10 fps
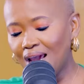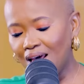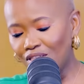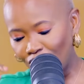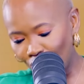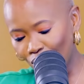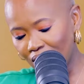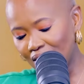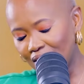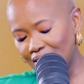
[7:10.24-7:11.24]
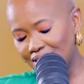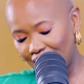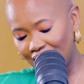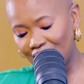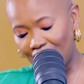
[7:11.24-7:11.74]
the following
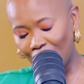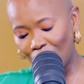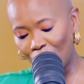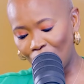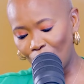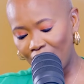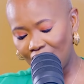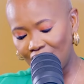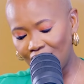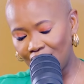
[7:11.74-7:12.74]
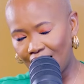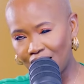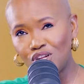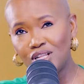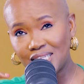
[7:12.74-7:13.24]
day now,
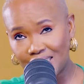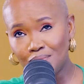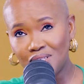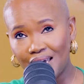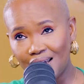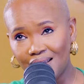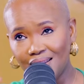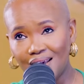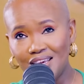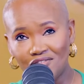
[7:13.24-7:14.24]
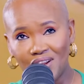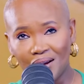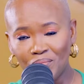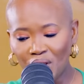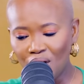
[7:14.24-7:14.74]
actually the same day in the
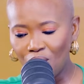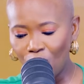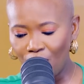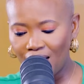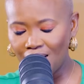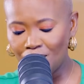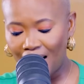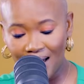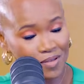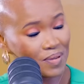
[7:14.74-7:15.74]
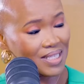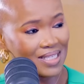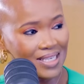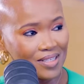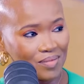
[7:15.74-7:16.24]
evening, when my husband
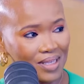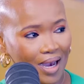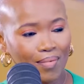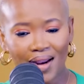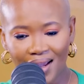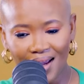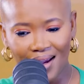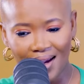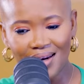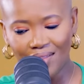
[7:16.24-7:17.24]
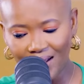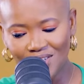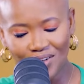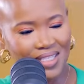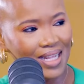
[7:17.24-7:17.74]
sees me, now
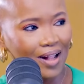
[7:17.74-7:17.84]
that's your style.